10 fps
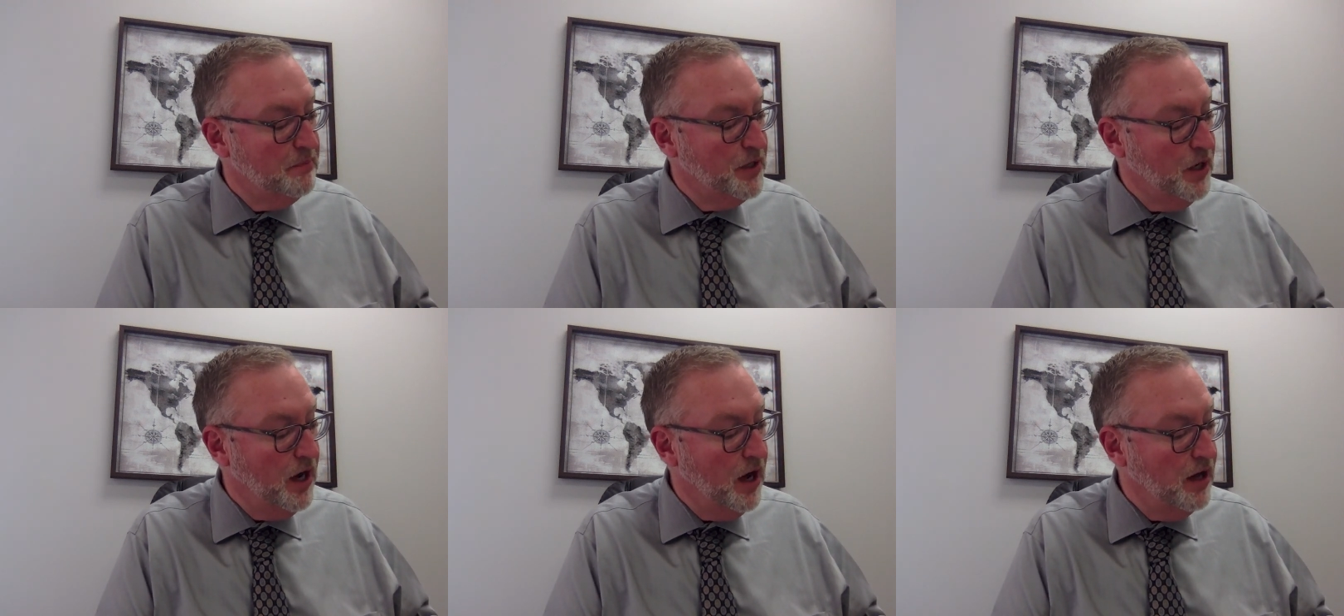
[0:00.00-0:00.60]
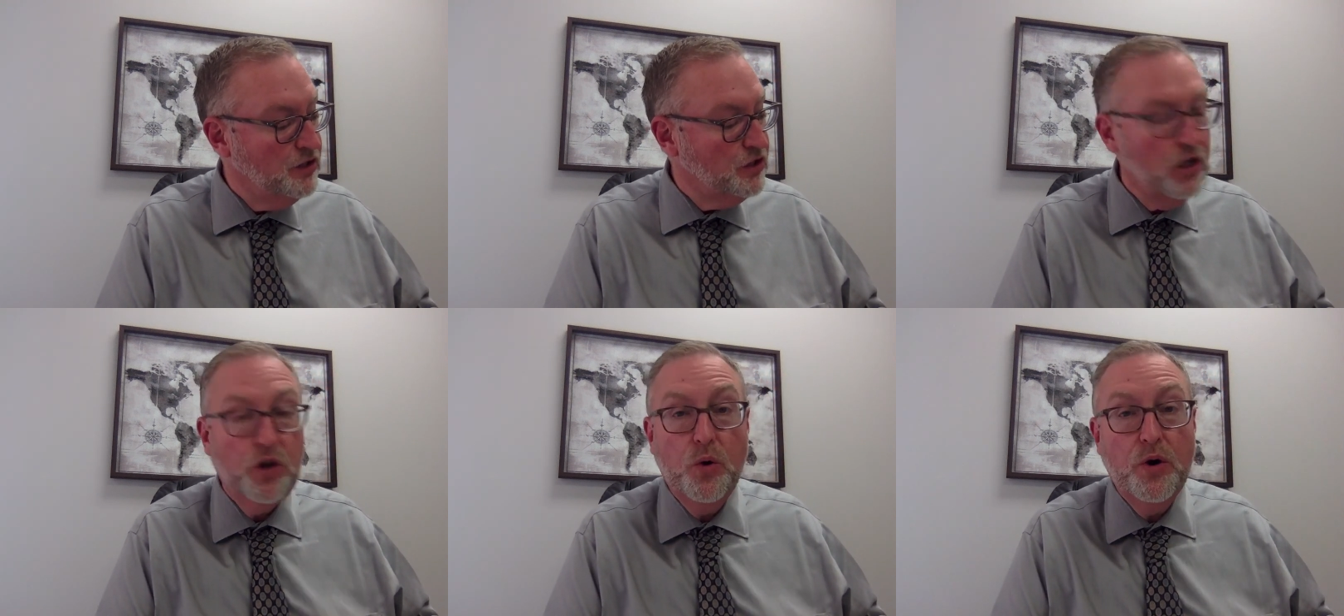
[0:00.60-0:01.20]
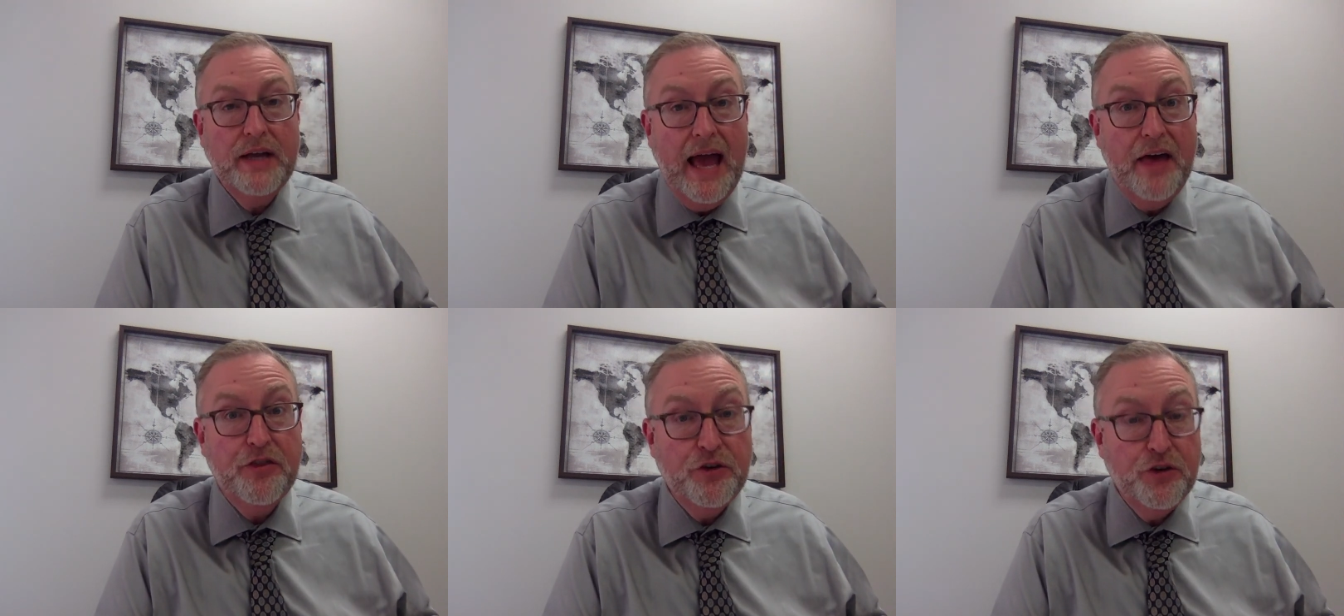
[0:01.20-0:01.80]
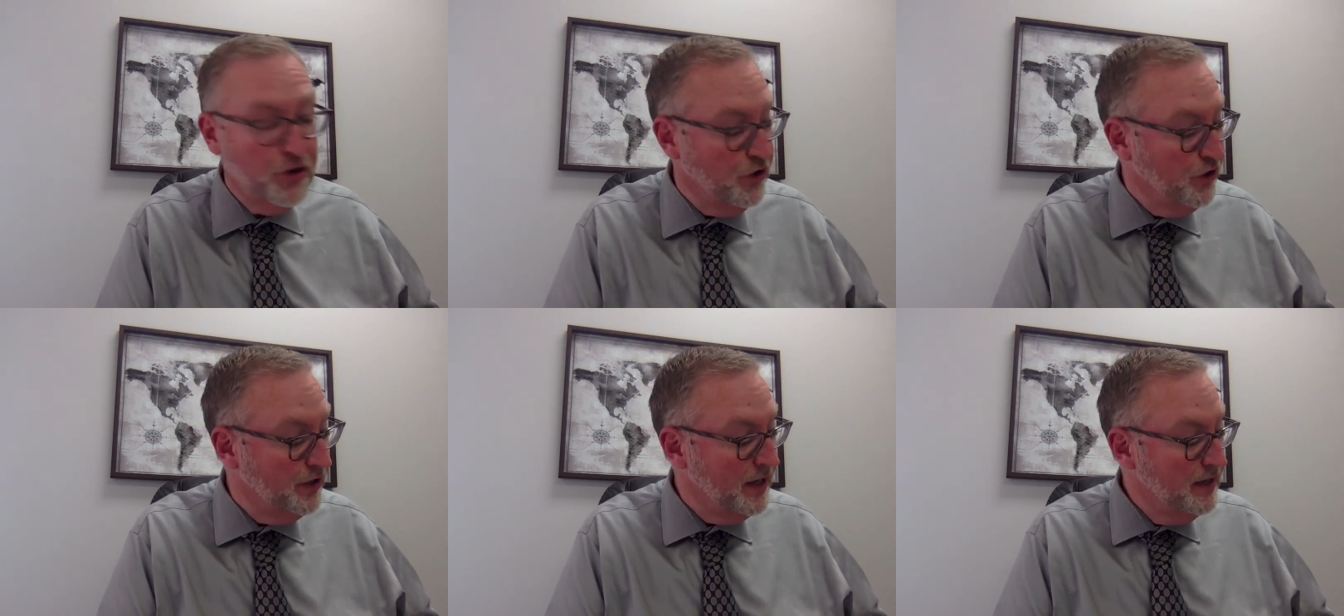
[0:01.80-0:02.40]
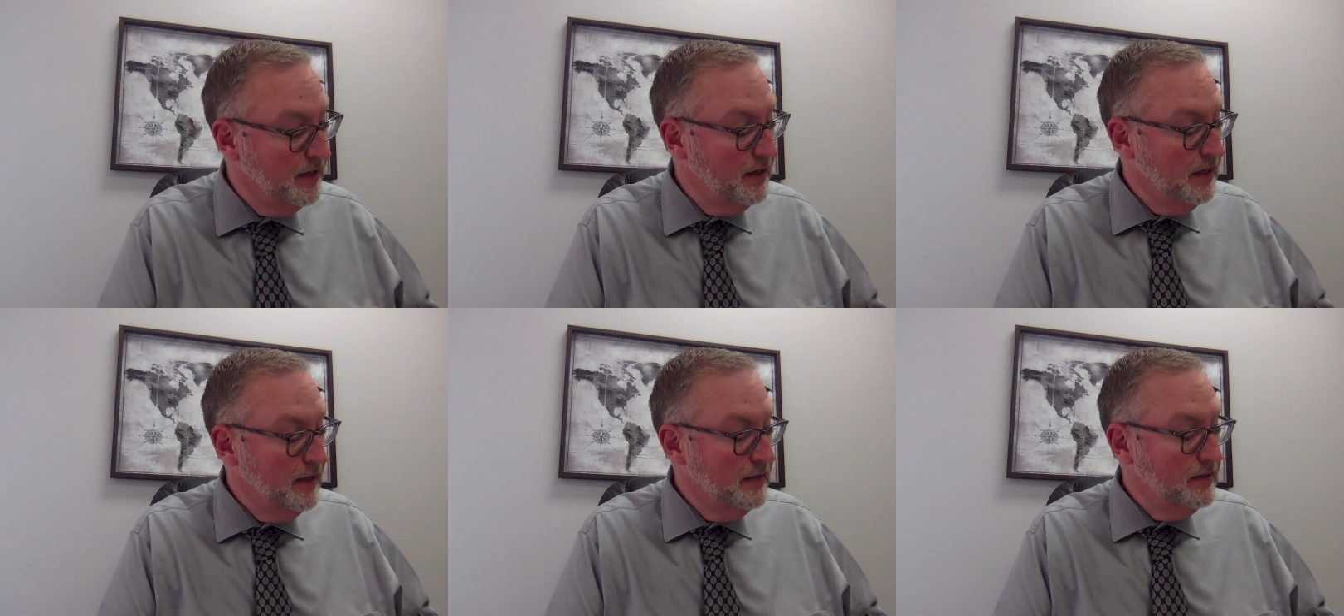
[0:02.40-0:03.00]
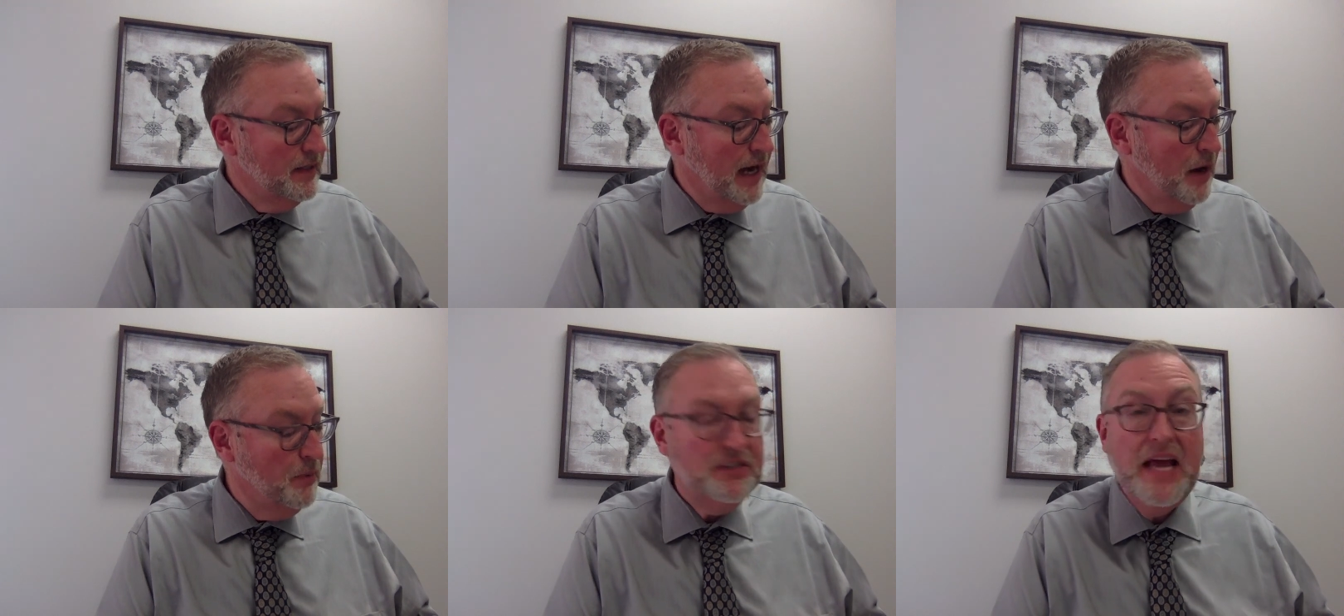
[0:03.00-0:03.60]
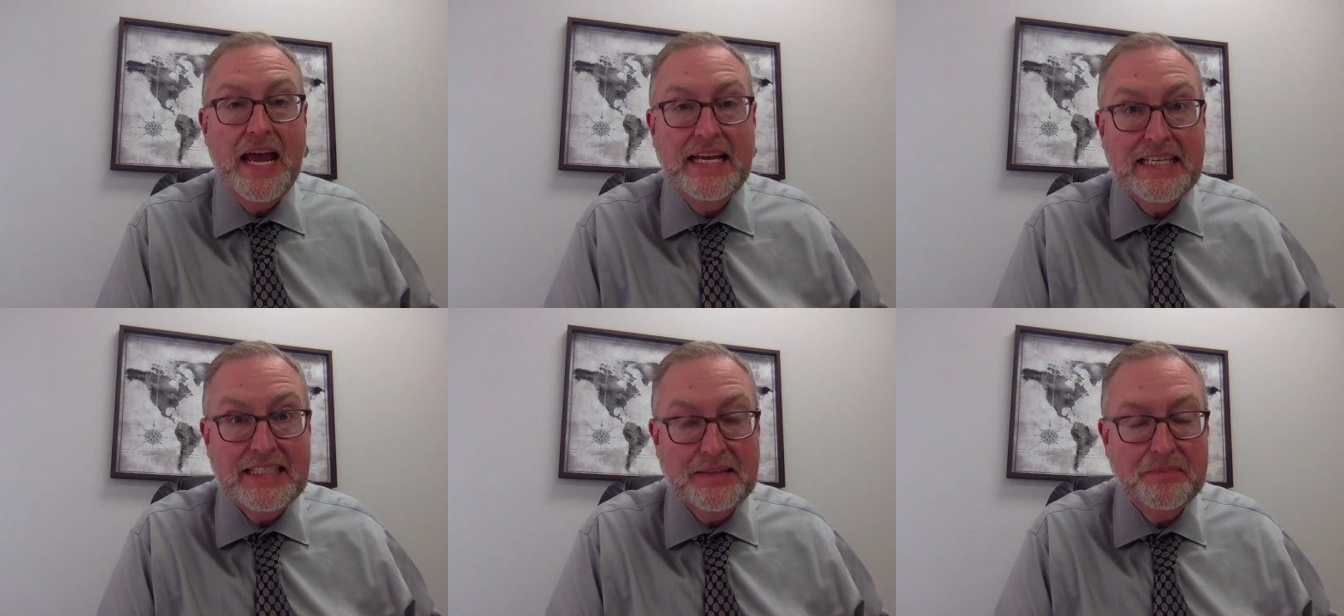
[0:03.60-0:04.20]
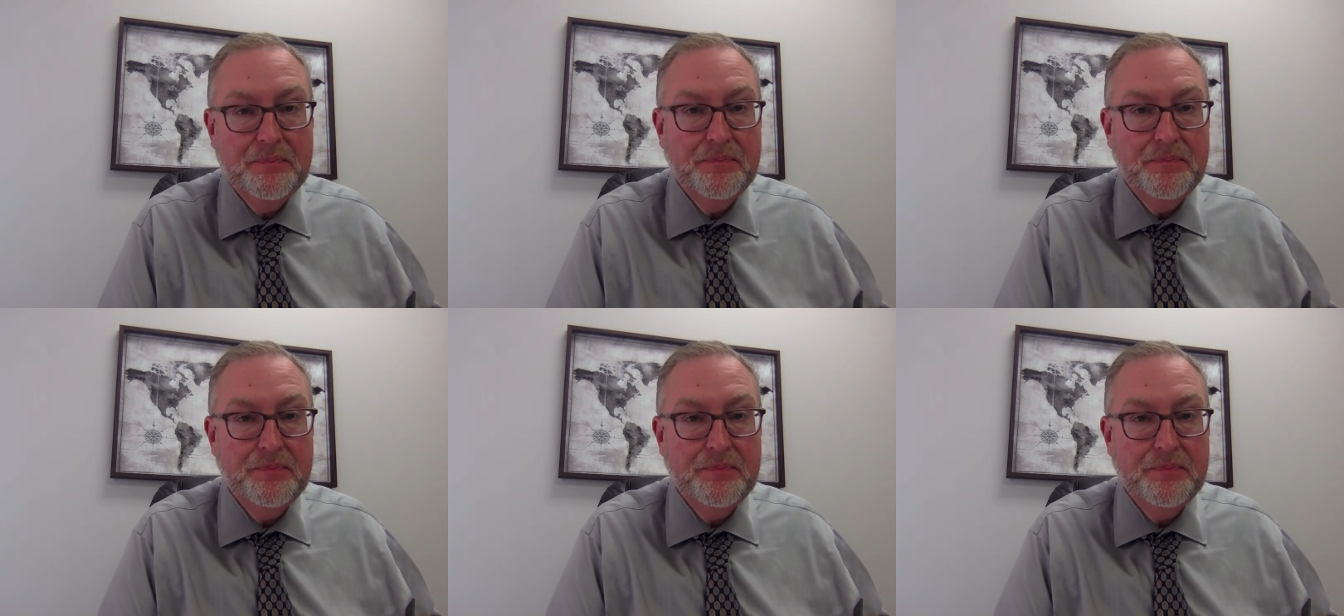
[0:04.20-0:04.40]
because the Lord hath heard that I was hated,